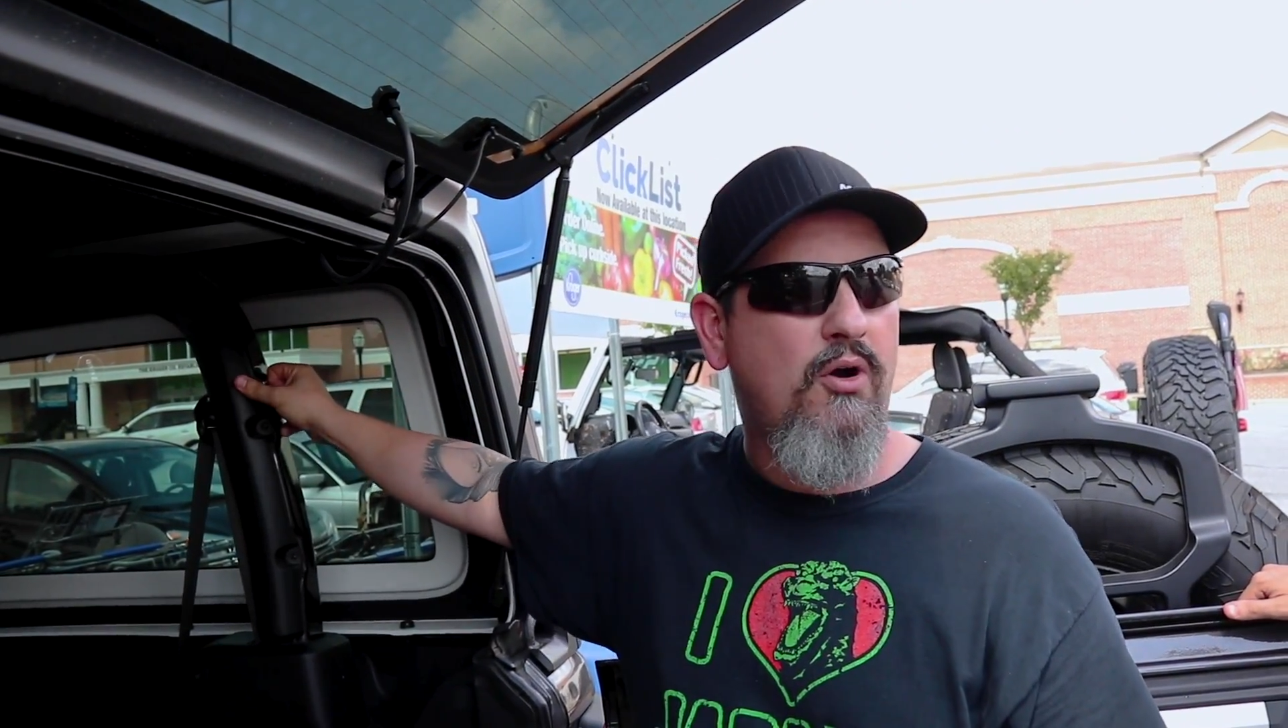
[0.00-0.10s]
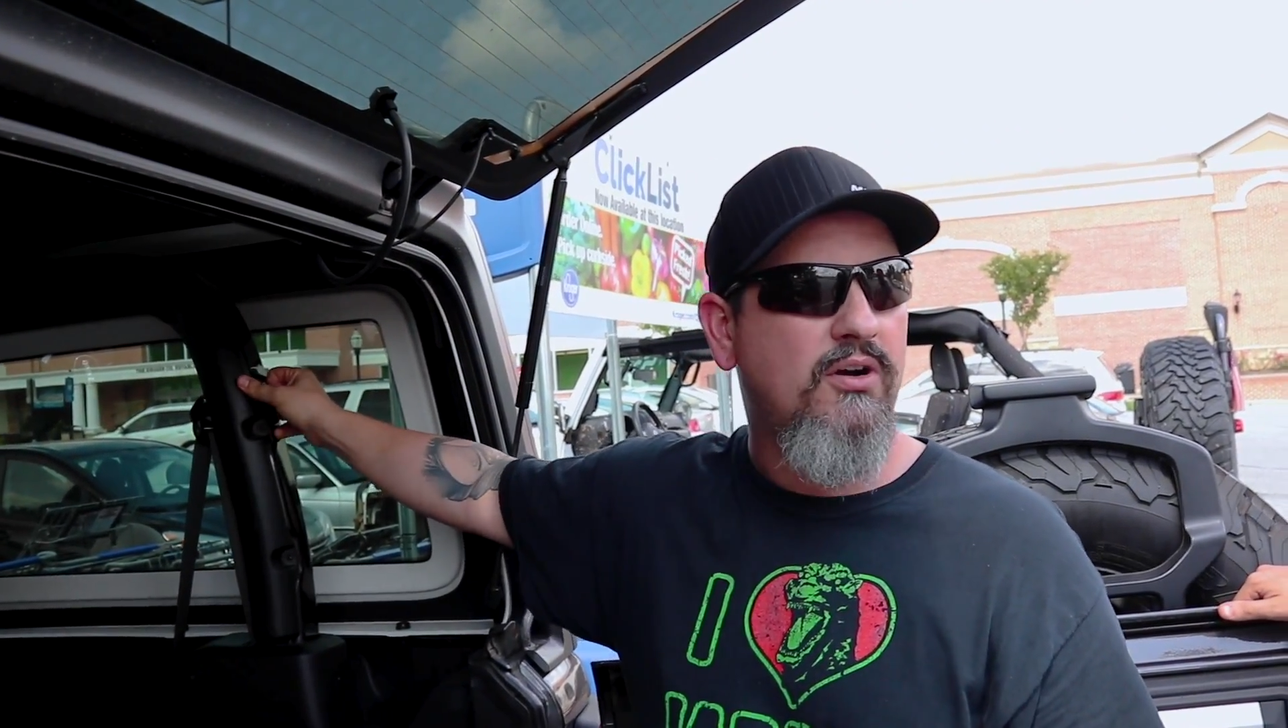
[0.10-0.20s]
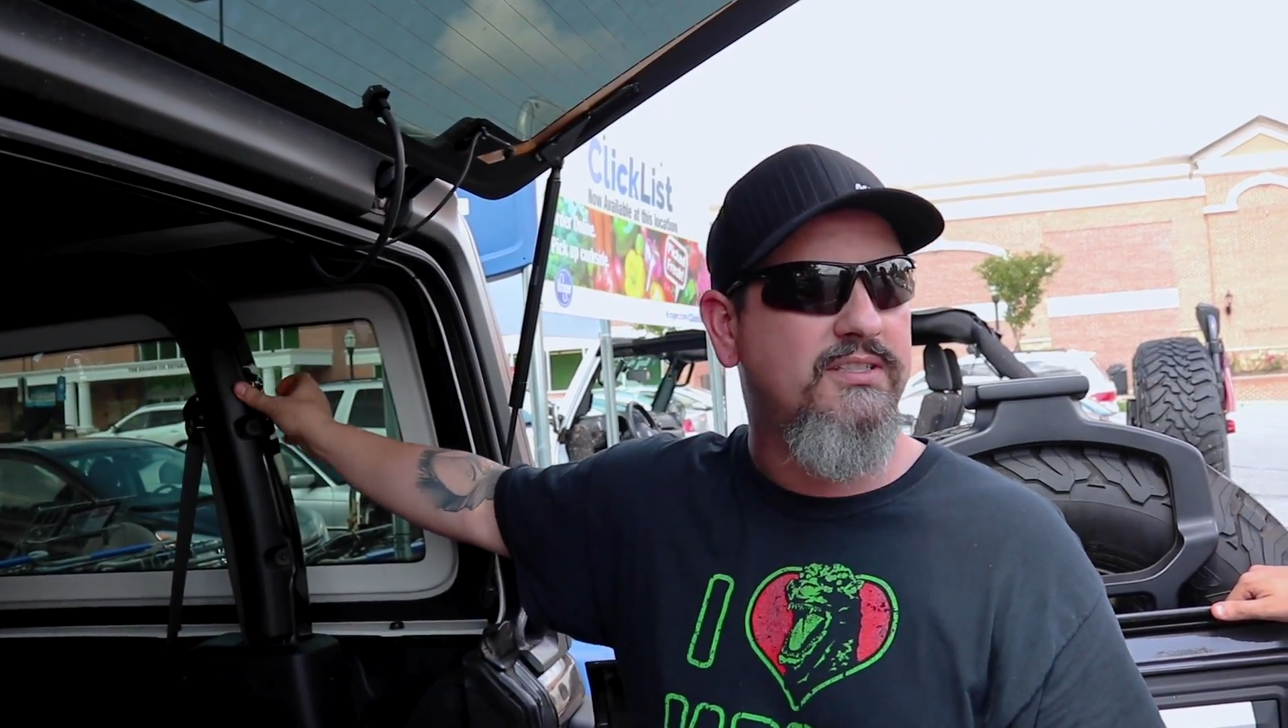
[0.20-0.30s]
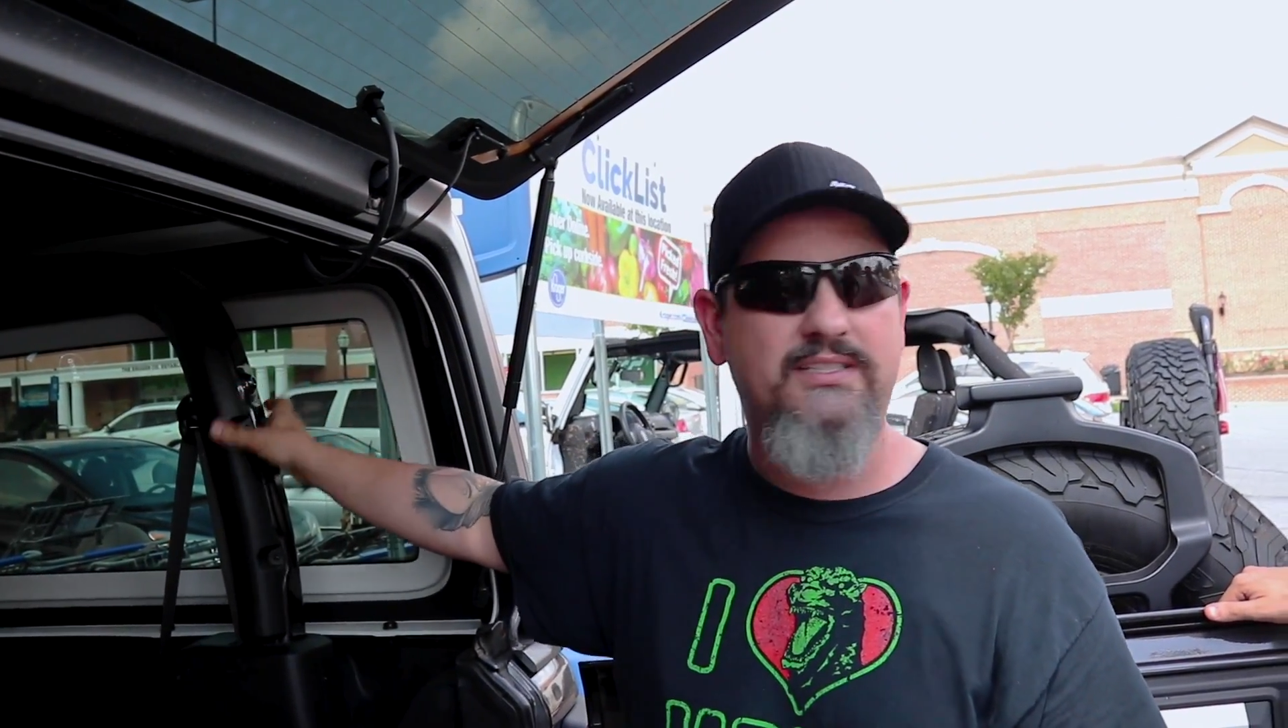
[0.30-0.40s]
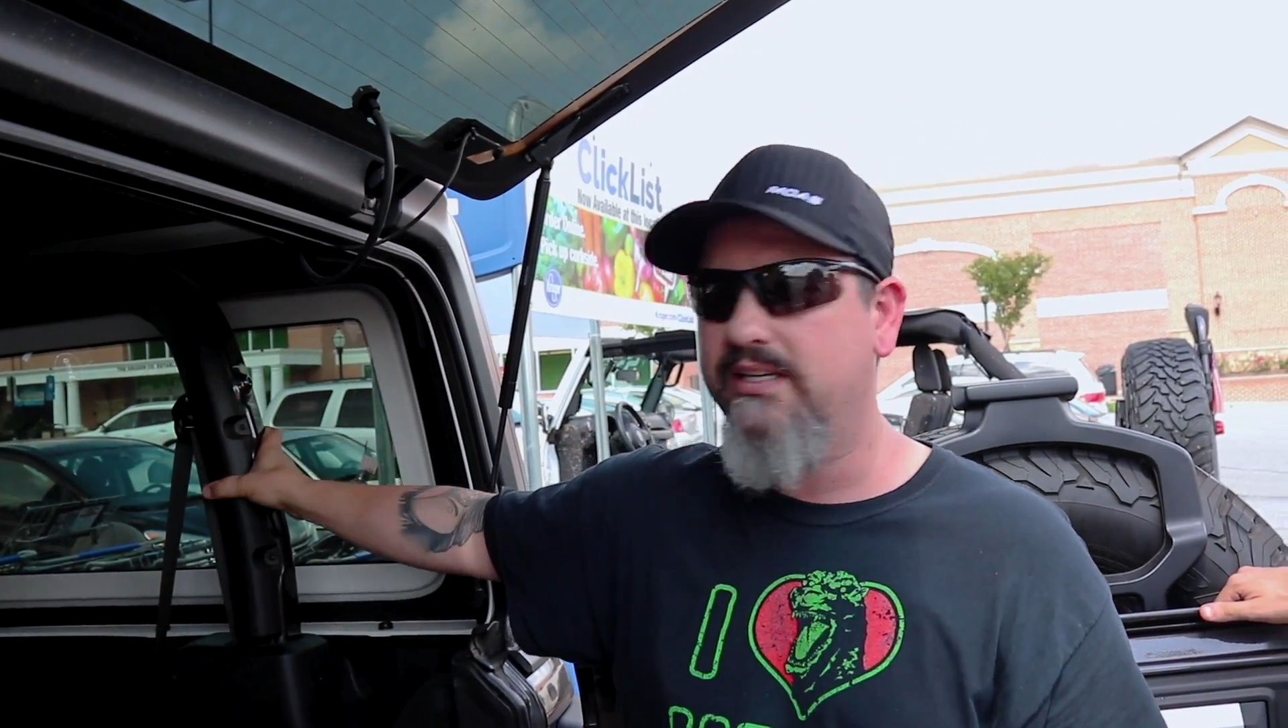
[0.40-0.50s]

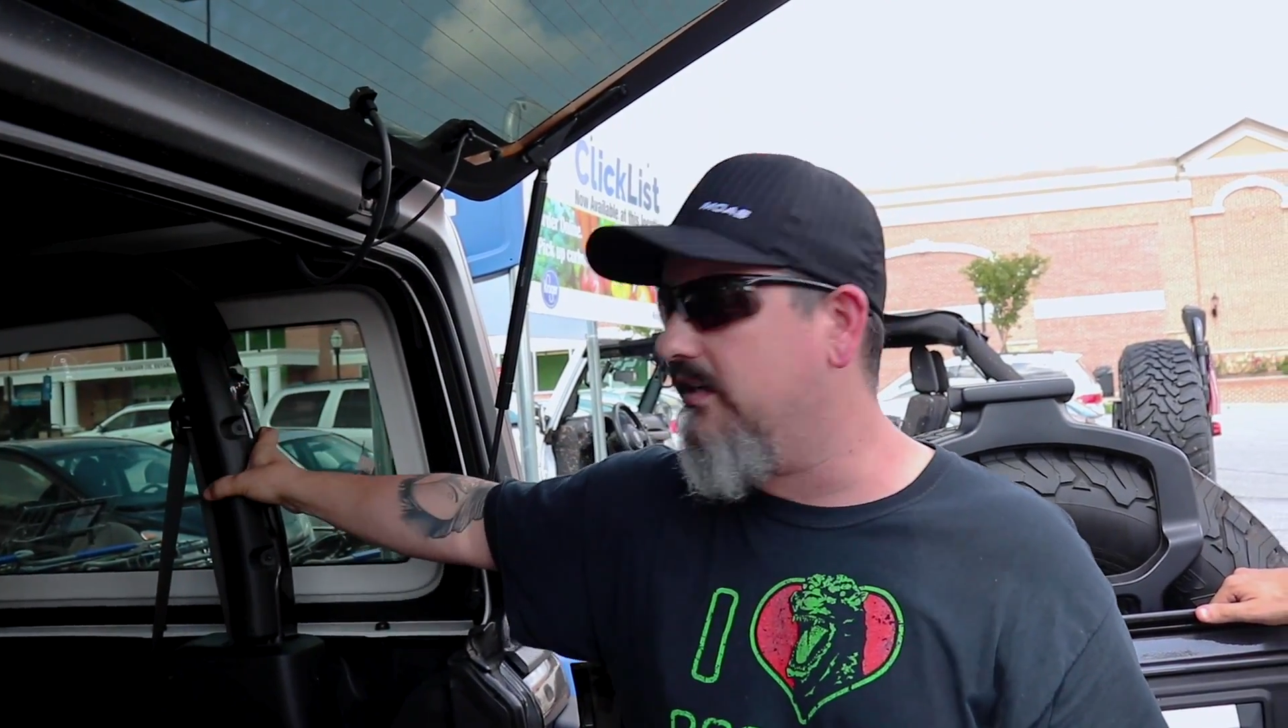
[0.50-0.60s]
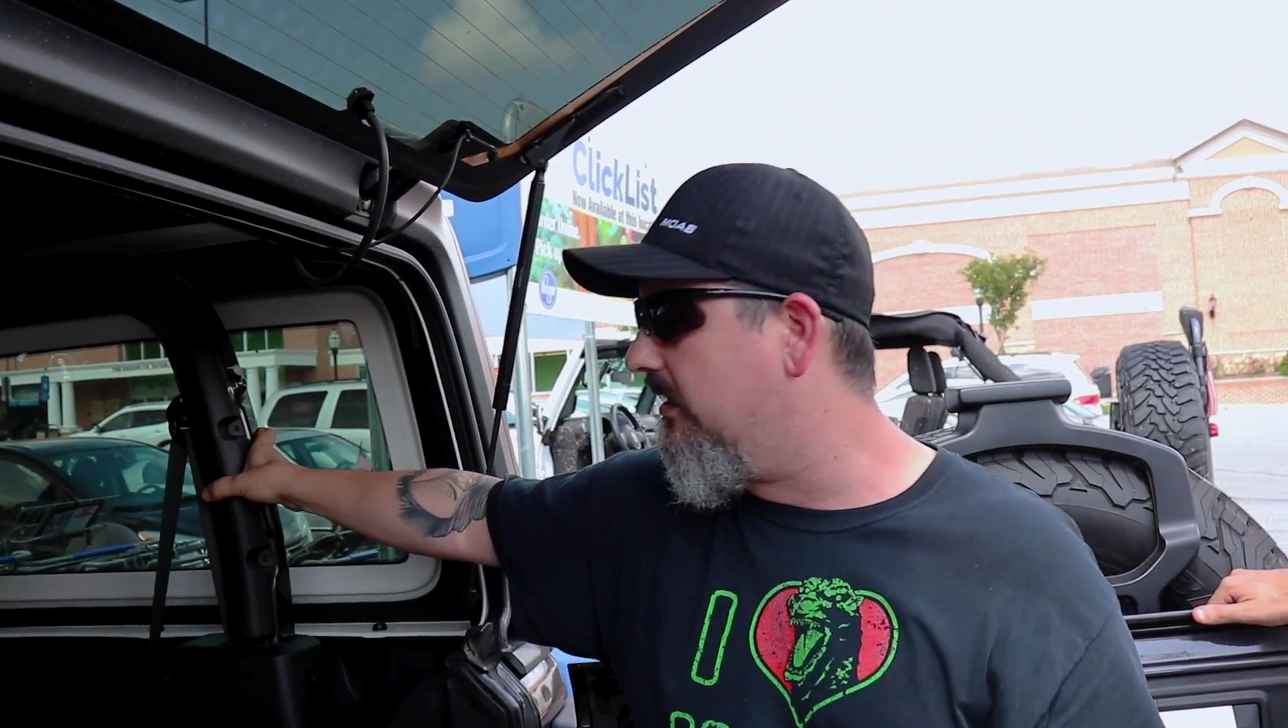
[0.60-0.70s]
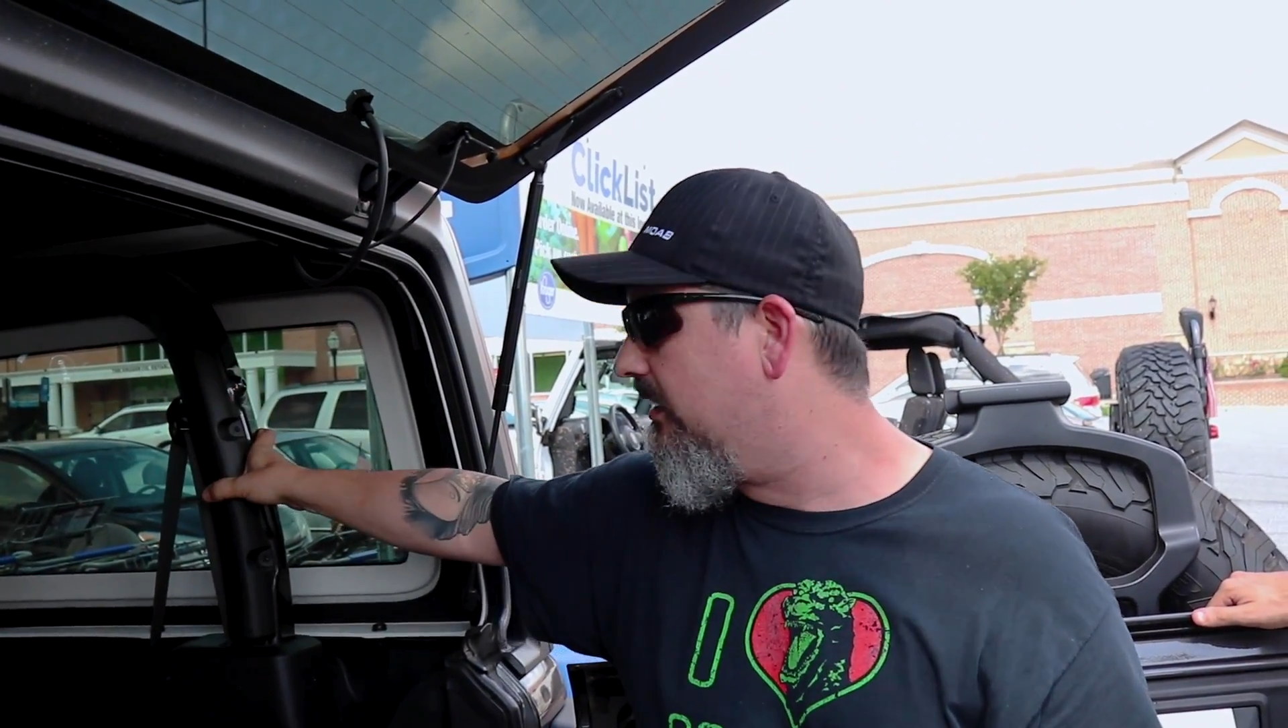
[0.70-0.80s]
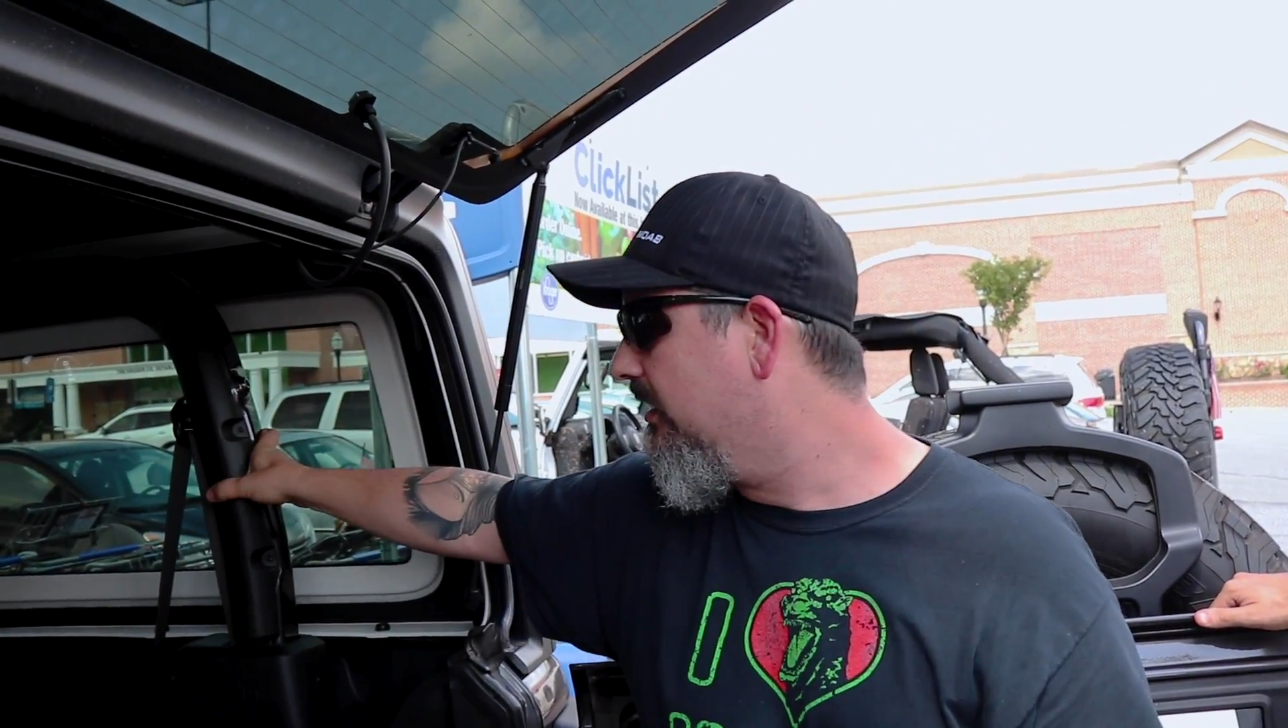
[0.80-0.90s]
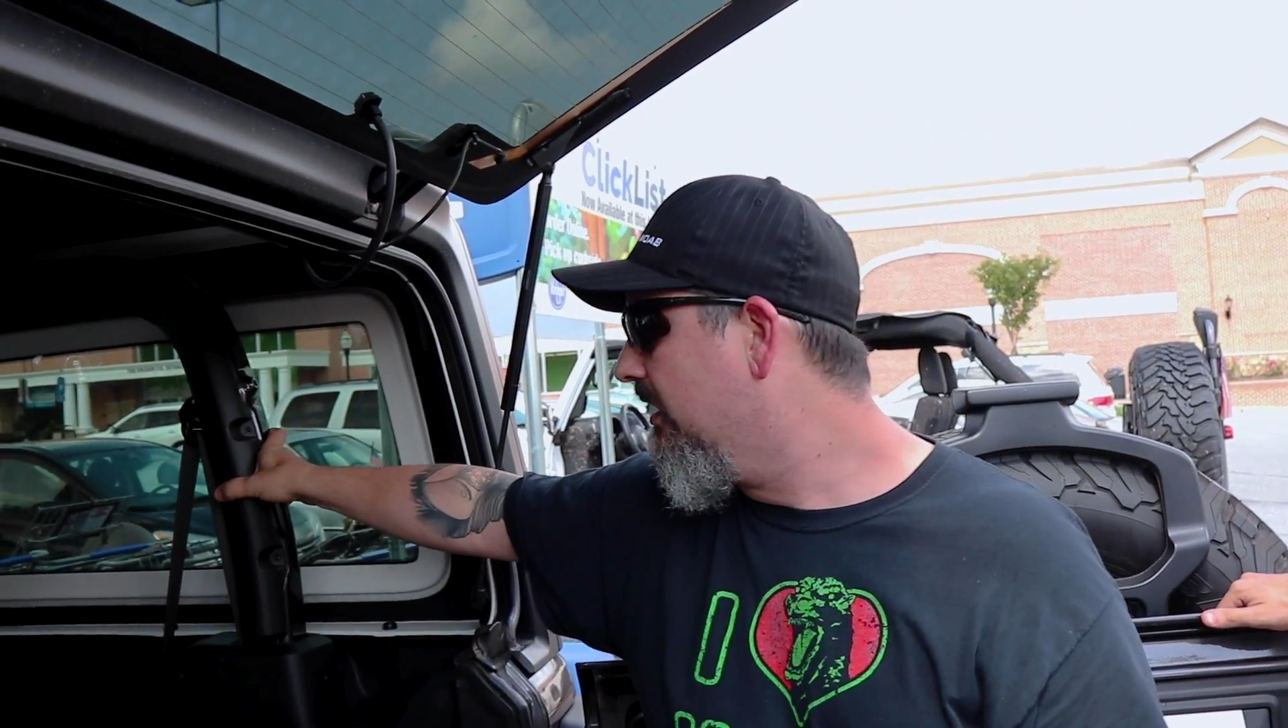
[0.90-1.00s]
bars sitting here.